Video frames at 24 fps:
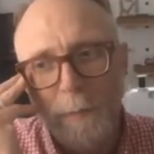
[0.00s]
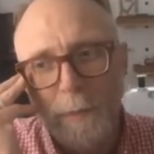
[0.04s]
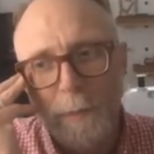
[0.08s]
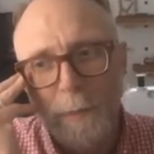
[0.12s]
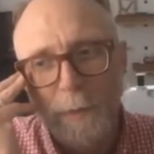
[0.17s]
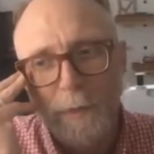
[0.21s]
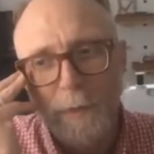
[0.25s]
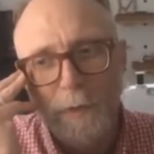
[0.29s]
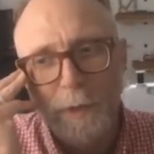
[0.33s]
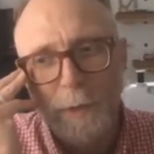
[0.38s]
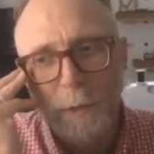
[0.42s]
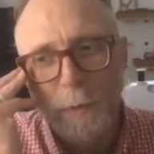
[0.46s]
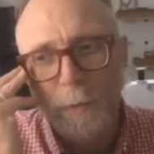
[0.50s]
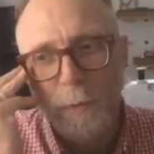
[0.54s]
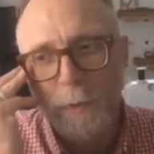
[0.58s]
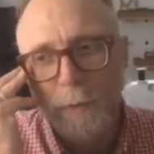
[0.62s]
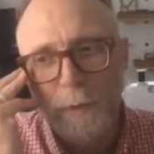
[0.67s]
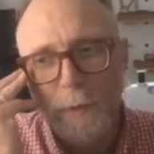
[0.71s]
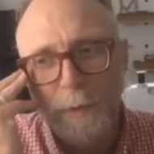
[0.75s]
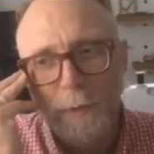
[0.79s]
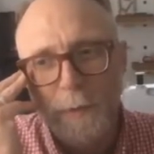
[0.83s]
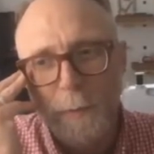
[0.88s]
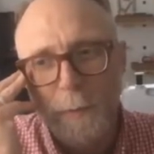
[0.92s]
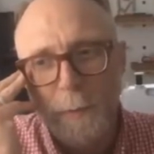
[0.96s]
to his
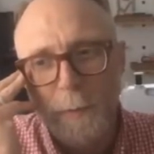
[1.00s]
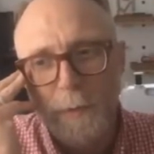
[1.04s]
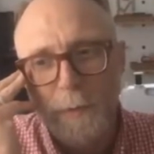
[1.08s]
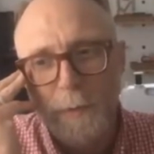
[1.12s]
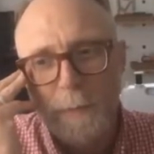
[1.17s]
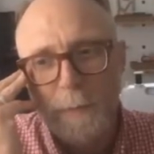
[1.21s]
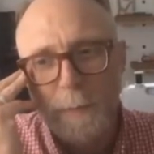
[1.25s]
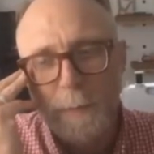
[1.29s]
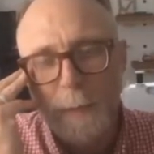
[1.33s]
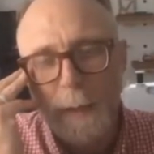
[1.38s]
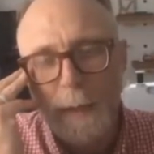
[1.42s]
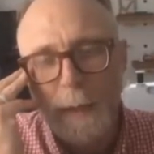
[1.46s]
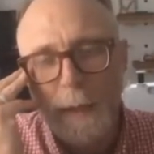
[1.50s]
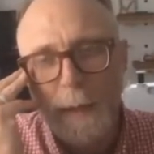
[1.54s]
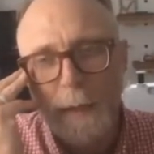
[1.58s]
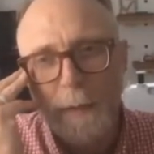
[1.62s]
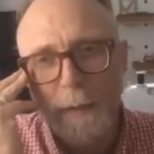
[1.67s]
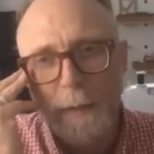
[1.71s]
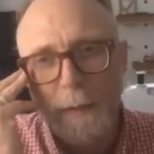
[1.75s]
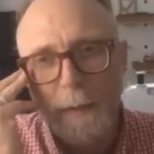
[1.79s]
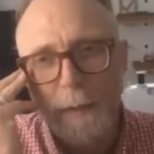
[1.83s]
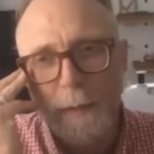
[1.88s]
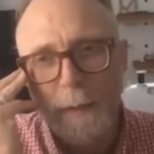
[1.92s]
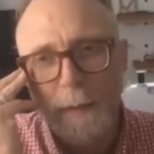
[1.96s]
children and to his
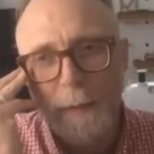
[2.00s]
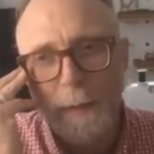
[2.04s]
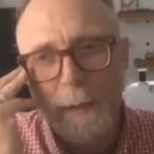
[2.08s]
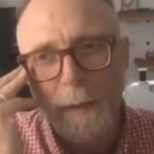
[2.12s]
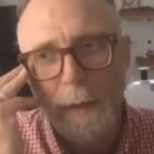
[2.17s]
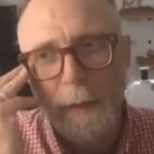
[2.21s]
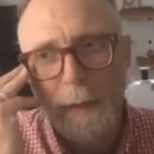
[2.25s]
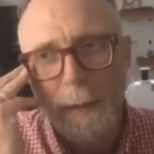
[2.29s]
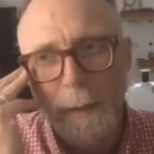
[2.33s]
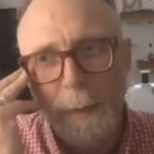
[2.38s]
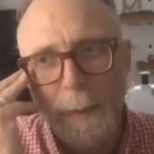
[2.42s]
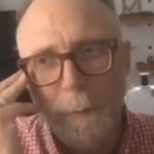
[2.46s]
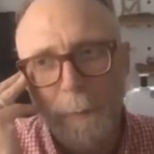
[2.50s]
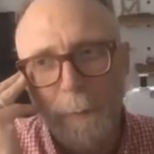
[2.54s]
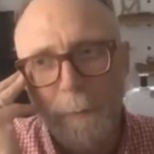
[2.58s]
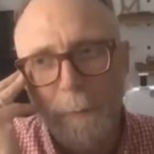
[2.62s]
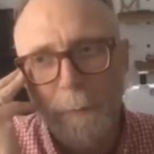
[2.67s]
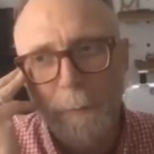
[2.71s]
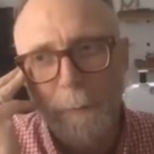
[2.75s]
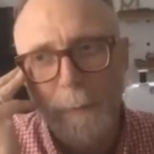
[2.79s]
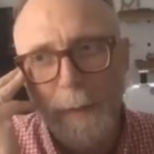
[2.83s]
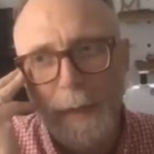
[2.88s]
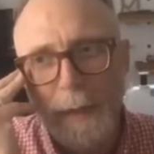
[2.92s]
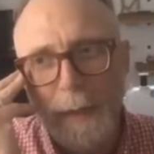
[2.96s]
partner,
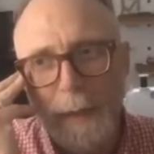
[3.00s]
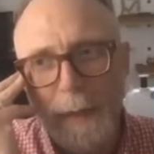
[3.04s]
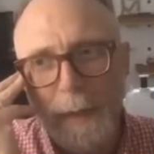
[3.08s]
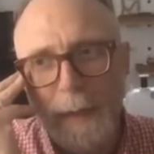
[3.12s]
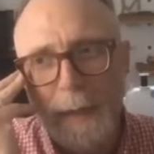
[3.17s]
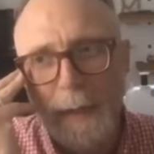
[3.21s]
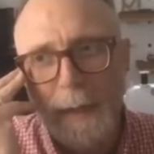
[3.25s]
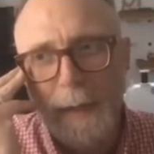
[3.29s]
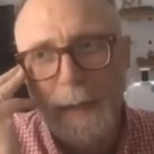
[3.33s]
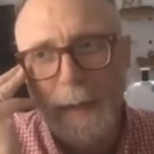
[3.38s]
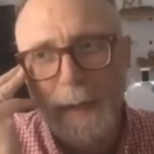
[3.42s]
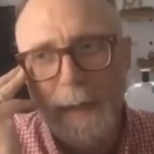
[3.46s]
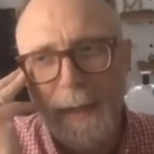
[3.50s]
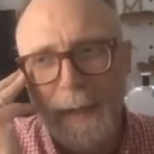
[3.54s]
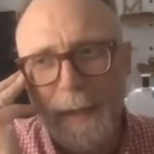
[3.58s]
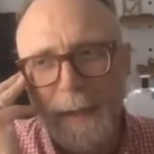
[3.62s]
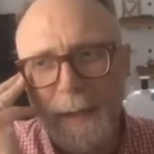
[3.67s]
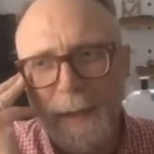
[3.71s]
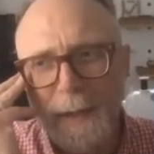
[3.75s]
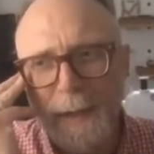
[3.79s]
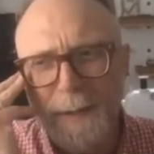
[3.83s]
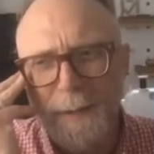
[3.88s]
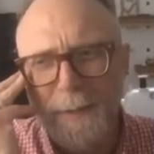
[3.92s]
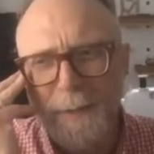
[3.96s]
and
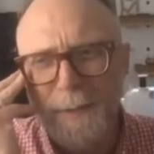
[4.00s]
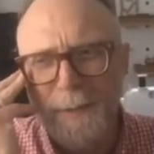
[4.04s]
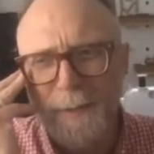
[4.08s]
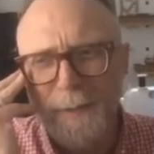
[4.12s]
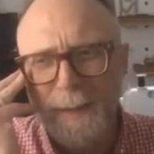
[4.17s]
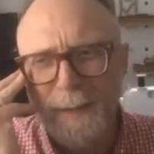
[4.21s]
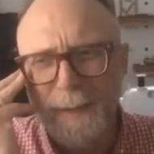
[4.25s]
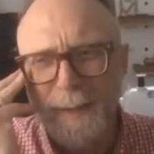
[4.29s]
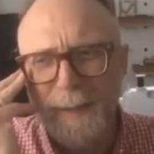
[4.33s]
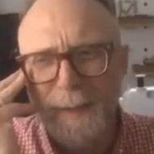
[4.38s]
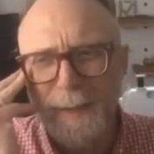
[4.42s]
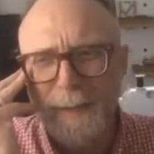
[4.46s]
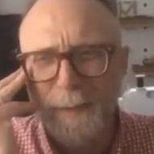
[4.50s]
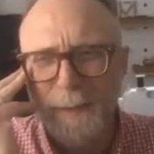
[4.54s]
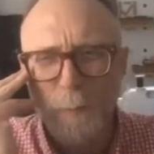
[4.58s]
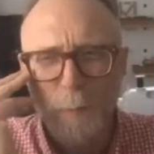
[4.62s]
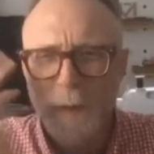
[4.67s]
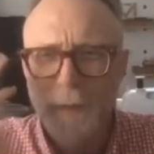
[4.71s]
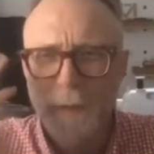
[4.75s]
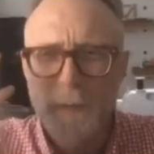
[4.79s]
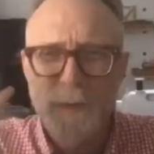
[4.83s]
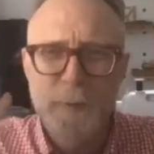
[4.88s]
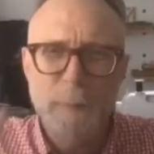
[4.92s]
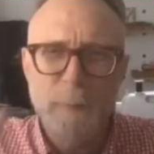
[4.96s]
had
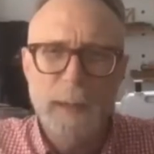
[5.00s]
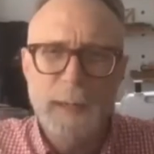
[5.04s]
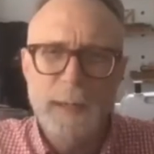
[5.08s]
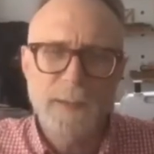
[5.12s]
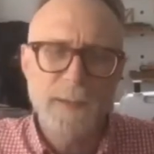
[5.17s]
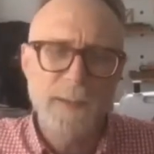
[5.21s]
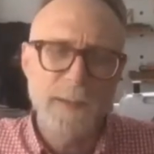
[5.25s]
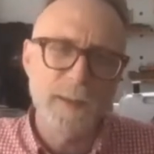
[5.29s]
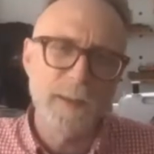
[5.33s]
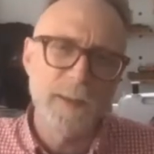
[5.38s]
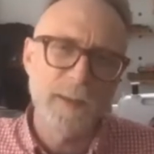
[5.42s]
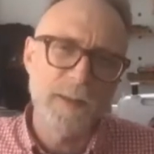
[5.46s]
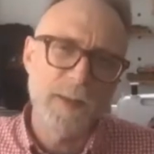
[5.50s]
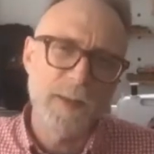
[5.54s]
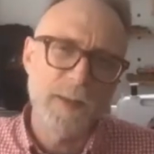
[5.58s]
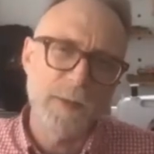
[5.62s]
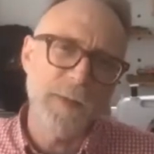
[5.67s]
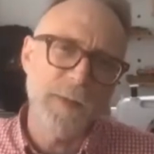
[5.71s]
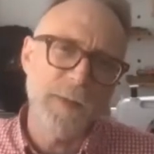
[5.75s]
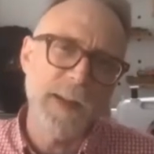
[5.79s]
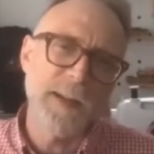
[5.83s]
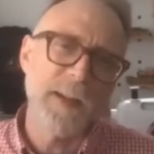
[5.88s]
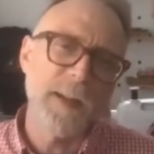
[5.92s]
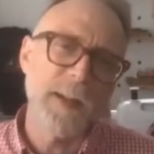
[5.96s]
one of his mates had
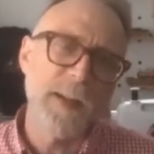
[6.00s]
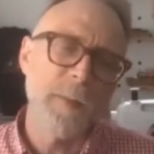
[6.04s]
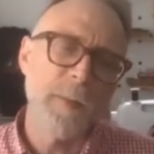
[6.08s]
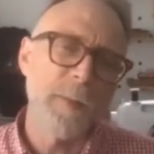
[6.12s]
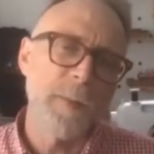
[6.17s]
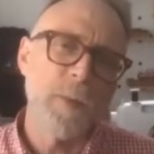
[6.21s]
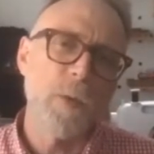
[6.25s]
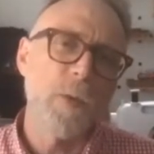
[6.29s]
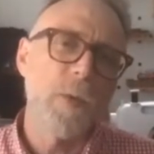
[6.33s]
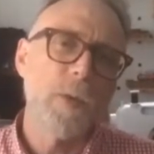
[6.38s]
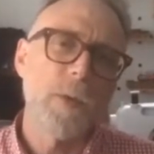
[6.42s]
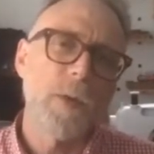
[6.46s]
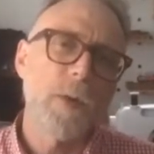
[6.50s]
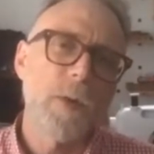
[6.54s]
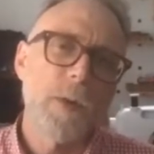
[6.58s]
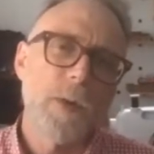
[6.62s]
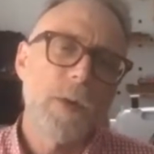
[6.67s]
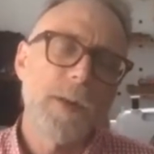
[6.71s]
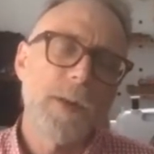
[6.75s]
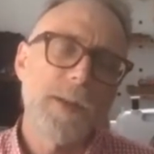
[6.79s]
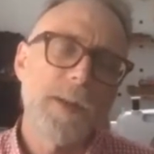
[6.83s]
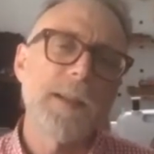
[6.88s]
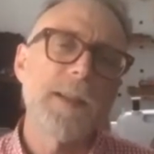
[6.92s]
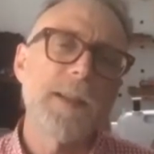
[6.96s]
defended him
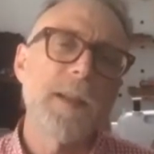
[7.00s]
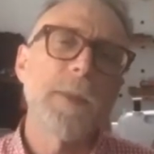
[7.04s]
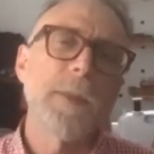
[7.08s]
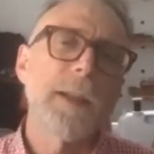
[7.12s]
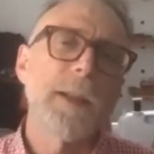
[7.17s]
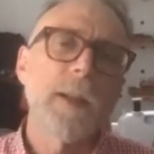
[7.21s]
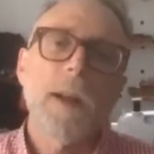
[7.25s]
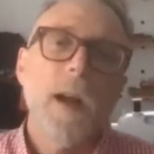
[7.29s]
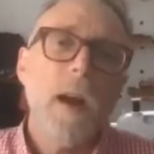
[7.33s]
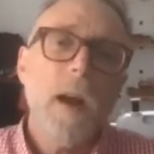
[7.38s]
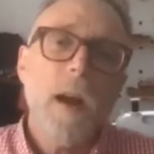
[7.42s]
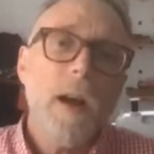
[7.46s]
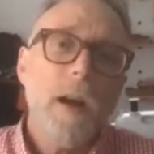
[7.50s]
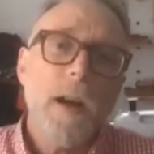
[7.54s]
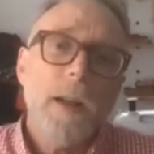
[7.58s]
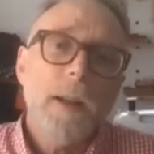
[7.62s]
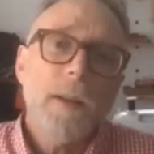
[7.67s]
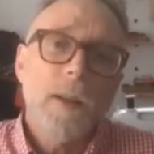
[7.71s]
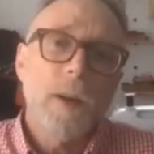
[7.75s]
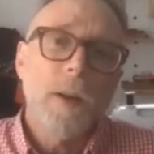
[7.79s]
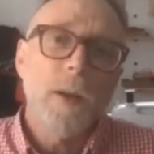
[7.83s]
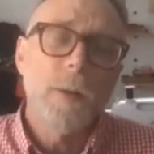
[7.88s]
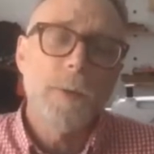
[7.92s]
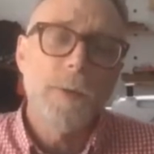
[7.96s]
or said something like, "Oh,
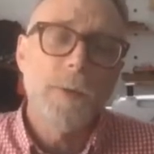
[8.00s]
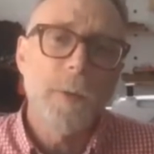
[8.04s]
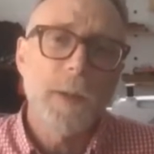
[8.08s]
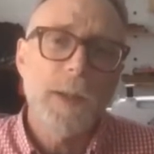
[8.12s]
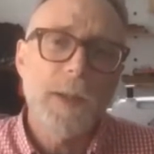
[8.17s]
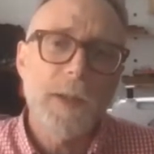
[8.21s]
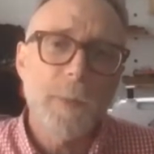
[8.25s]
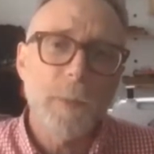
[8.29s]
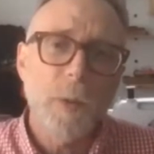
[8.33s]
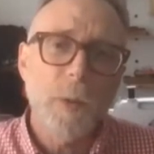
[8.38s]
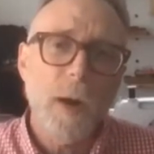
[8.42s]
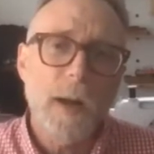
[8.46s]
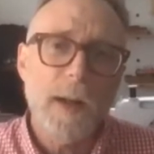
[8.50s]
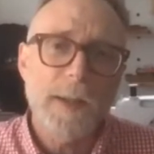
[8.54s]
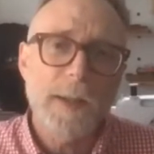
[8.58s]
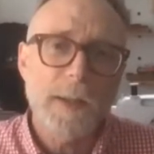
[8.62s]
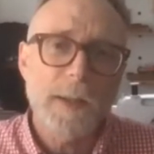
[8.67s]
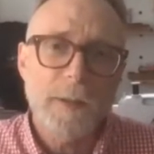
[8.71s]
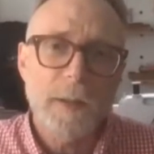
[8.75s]
you know, I was really surprised.